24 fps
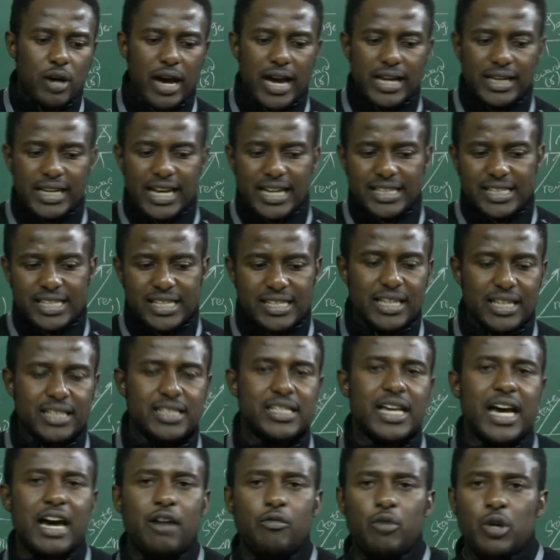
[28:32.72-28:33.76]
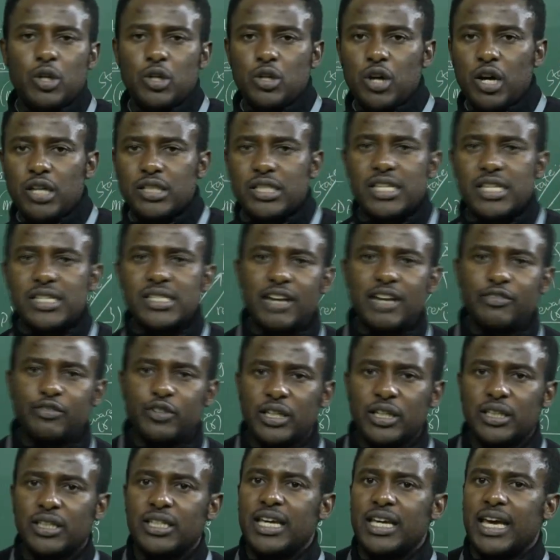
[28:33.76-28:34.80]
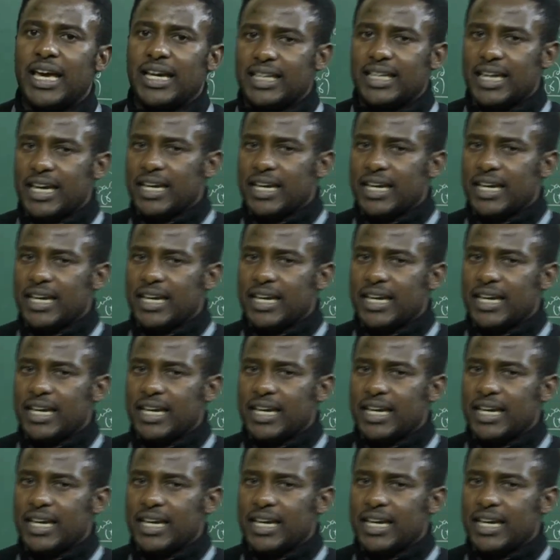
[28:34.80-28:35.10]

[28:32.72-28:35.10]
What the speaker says: So, and that is it. And we notice definitely